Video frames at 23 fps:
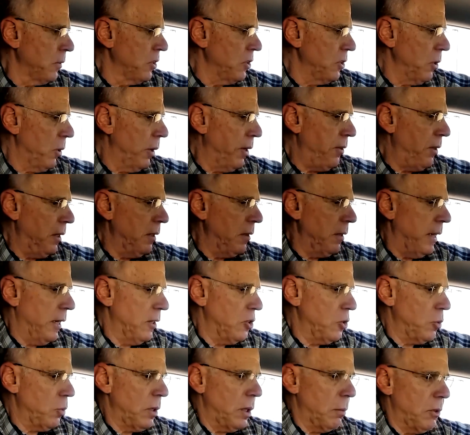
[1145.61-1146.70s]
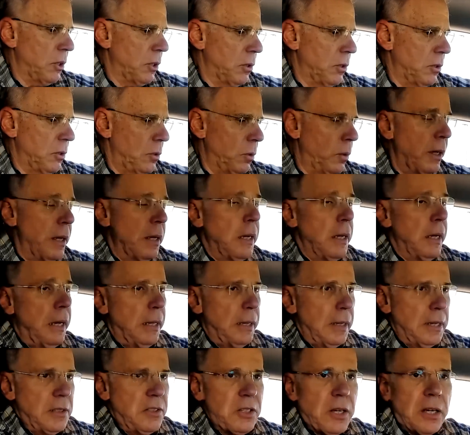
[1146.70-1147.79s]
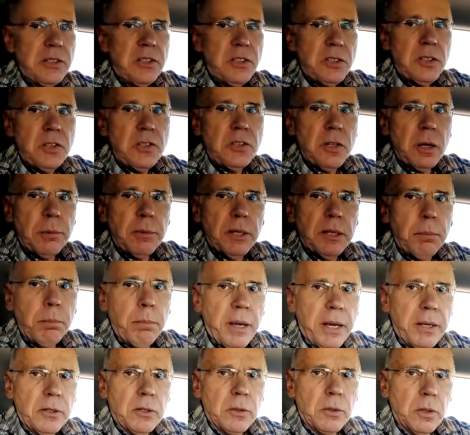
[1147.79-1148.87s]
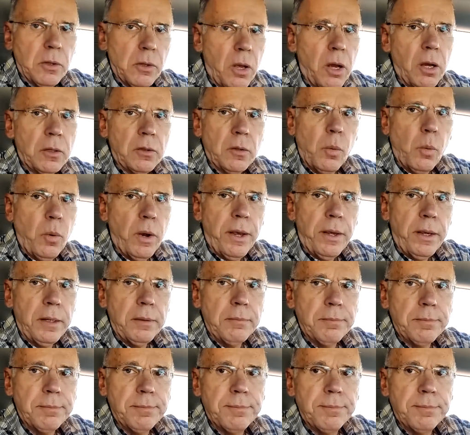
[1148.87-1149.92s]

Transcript: so I think that's what I'm going to do, unless I see something better along the way.